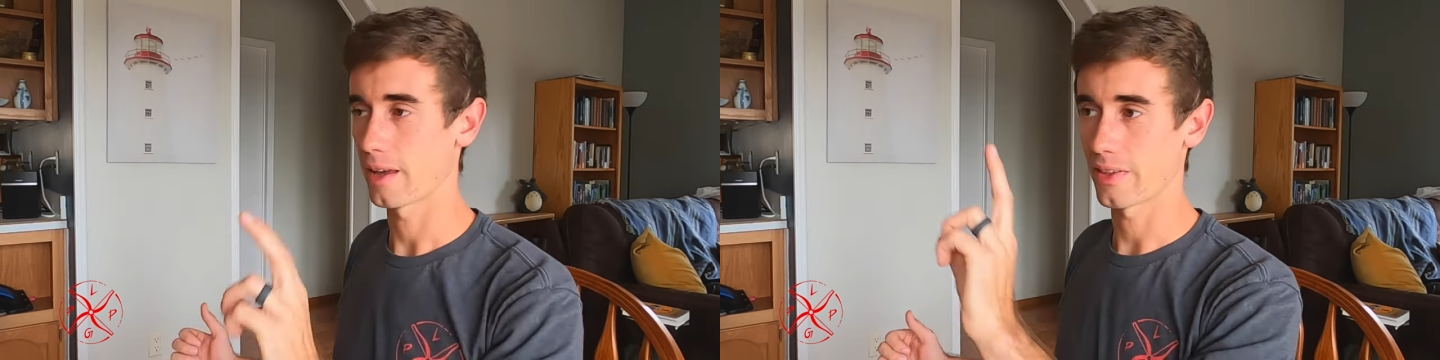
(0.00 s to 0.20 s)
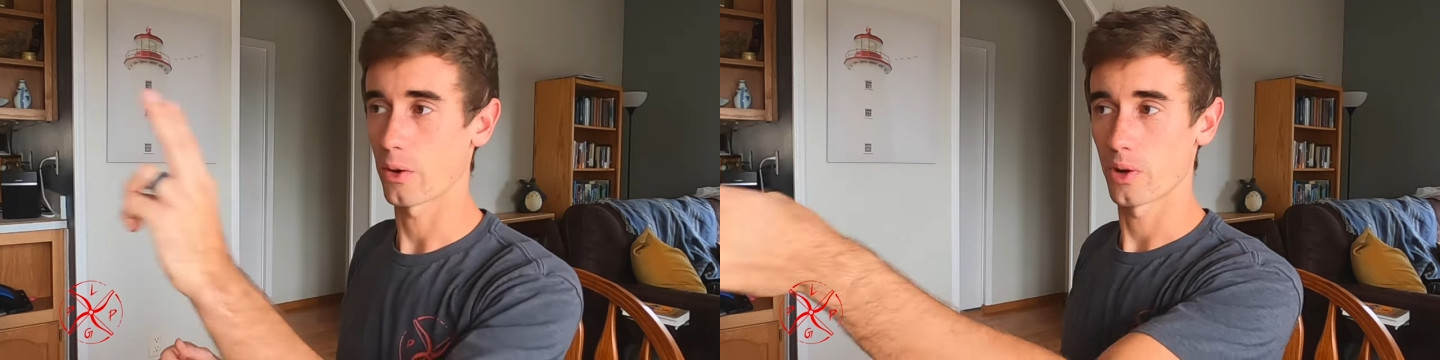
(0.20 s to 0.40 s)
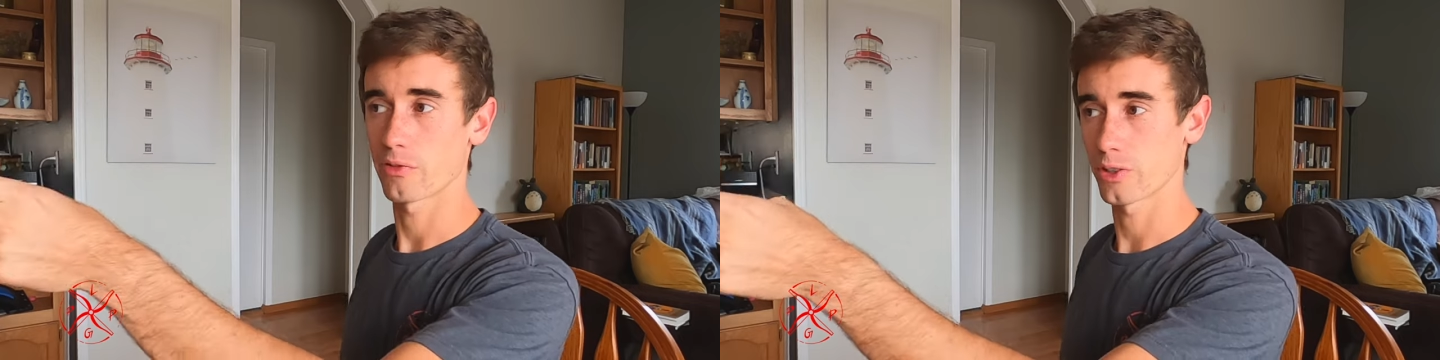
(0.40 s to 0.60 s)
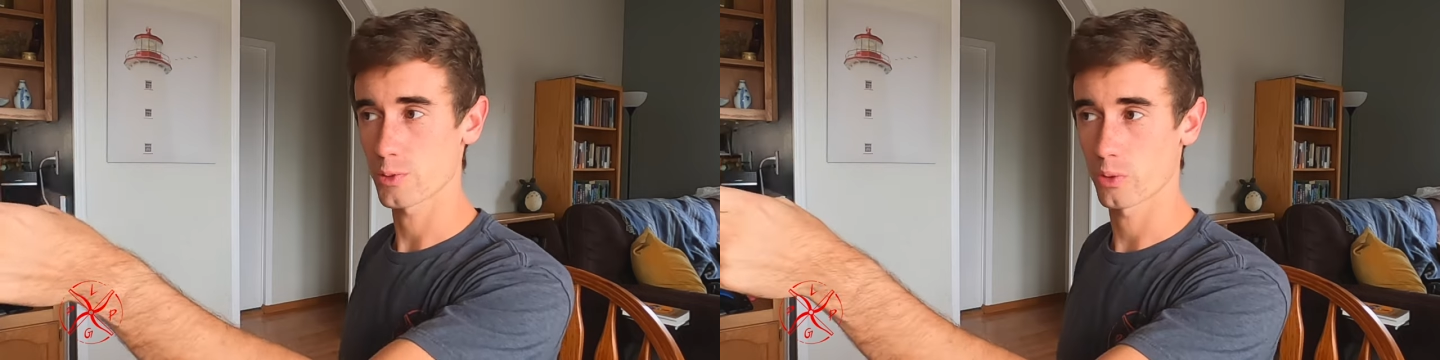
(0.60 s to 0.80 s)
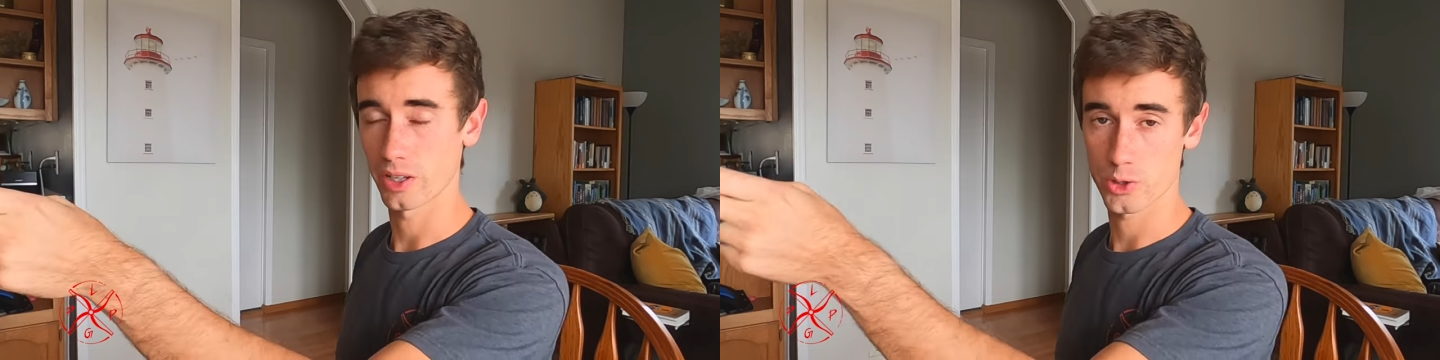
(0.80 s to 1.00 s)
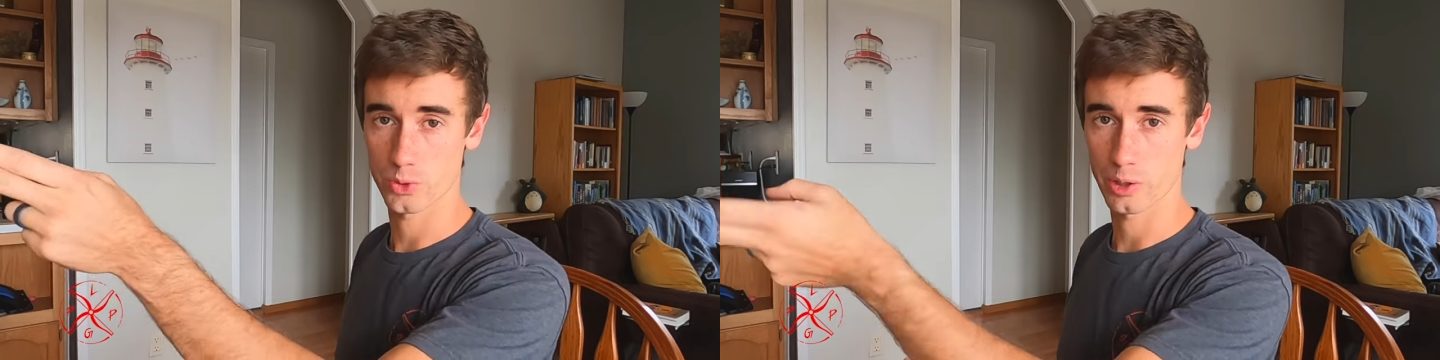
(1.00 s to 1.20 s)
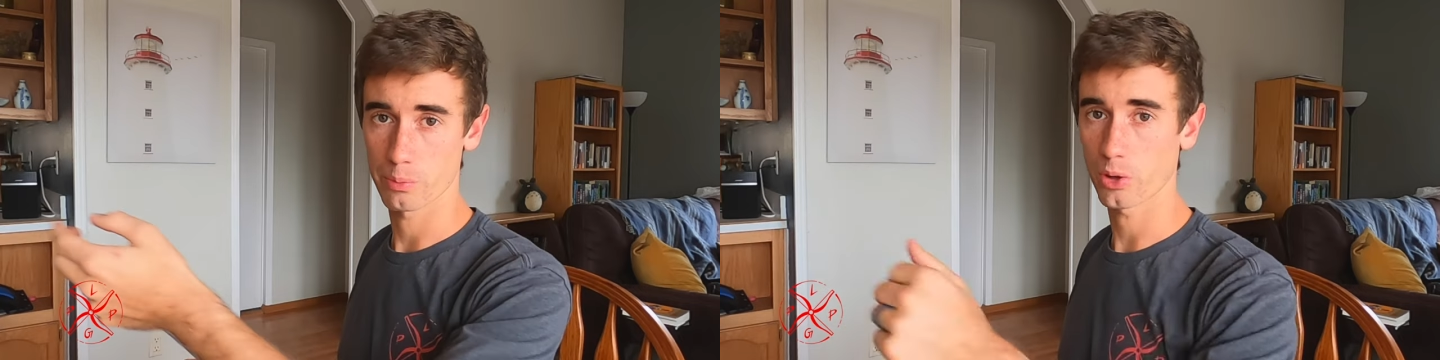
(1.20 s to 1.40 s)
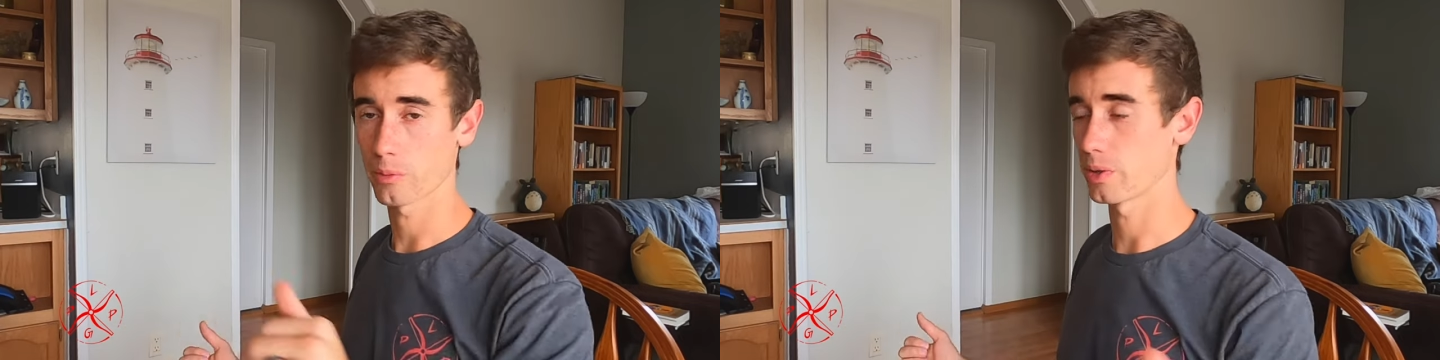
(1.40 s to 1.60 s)
And that reference point is really
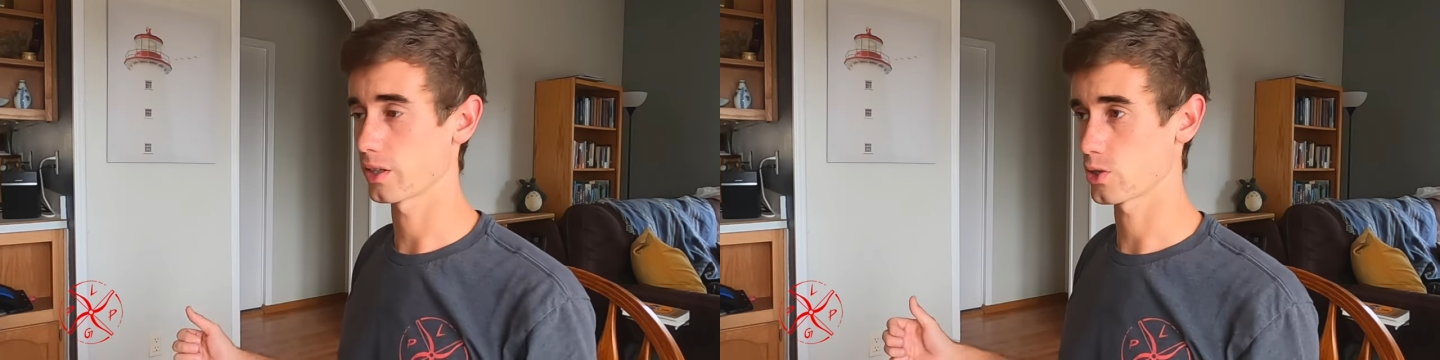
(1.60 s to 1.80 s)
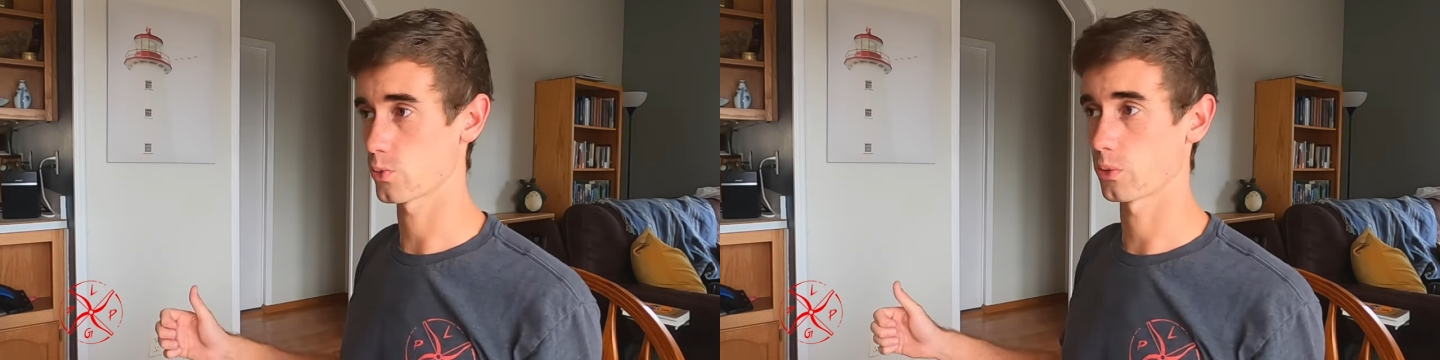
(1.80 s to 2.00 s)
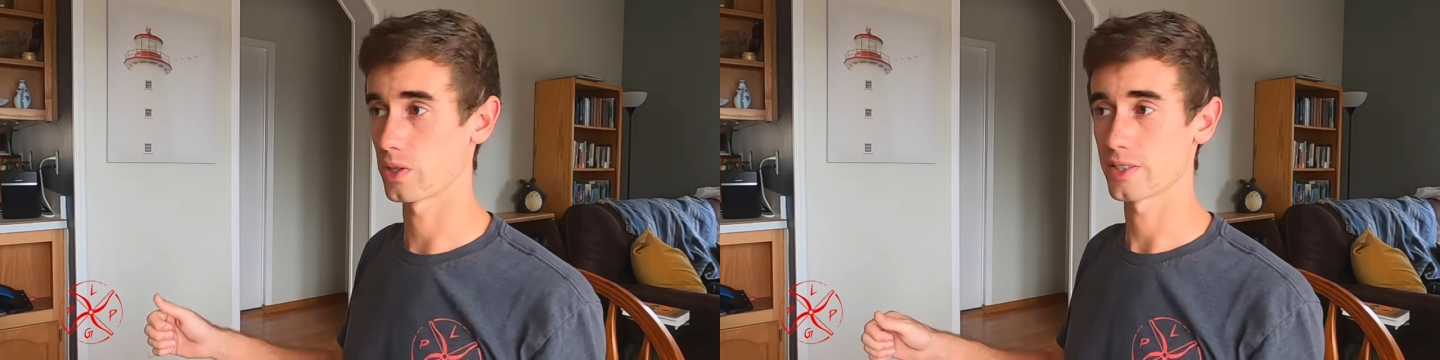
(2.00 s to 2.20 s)
important because when